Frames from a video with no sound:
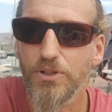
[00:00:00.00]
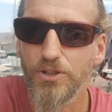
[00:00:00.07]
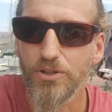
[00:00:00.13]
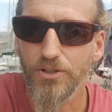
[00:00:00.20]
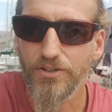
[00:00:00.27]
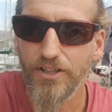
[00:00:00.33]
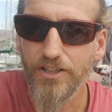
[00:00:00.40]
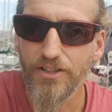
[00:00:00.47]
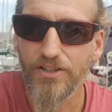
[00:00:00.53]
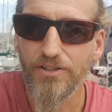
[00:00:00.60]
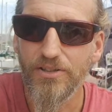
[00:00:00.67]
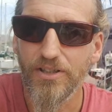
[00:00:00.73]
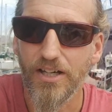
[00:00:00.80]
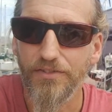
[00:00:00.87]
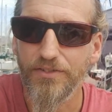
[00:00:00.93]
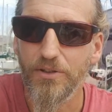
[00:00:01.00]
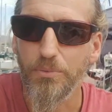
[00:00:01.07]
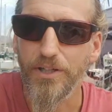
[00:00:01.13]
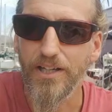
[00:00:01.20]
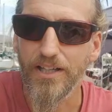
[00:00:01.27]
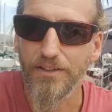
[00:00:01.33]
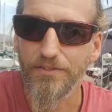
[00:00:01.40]
will continue after
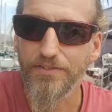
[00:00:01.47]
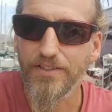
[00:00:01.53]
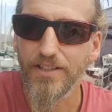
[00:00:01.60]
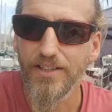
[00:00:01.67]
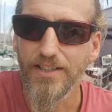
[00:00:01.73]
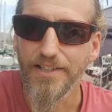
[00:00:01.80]
we left